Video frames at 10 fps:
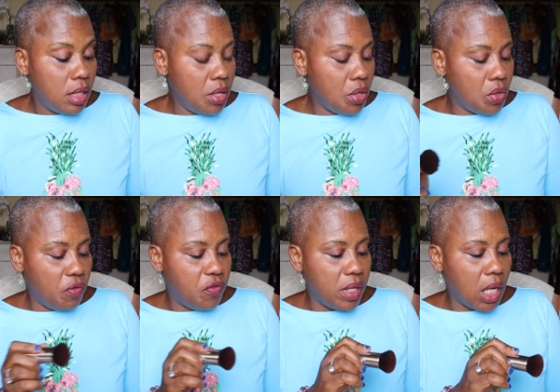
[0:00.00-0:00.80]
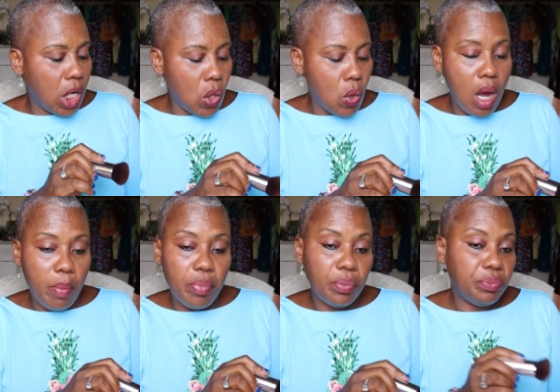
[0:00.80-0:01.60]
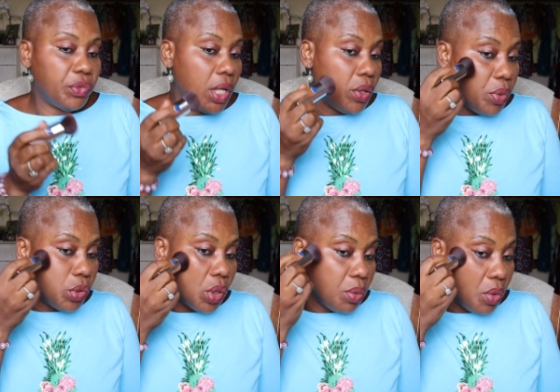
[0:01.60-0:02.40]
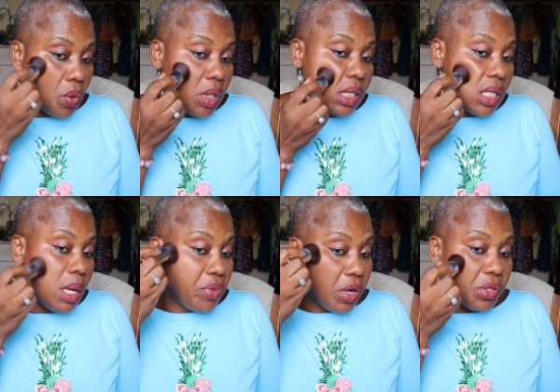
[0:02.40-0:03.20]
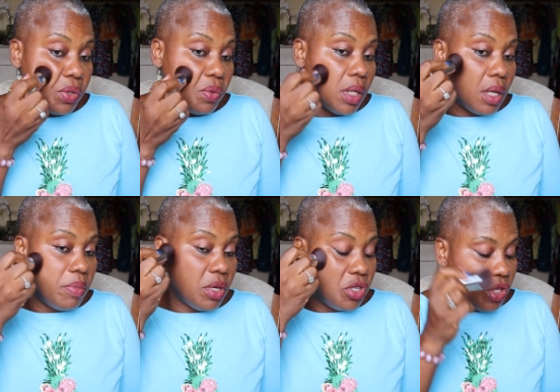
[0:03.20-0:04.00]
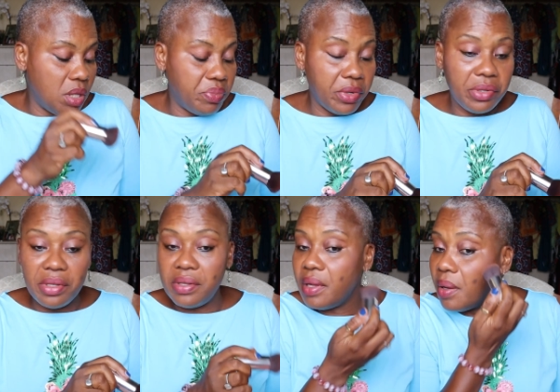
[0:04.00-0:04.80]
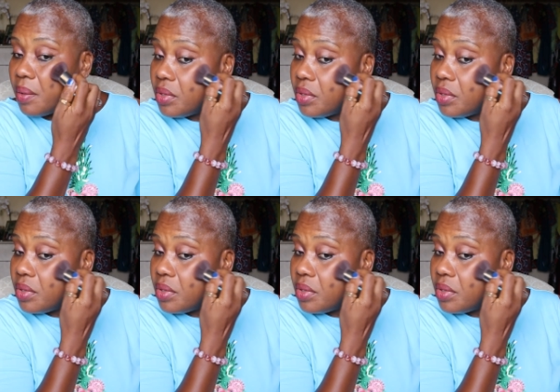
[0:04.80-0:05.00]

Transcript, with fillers: Then you go for the glow up then you put some glue. The same pressure. Oh, We're gonna be changing brushes here.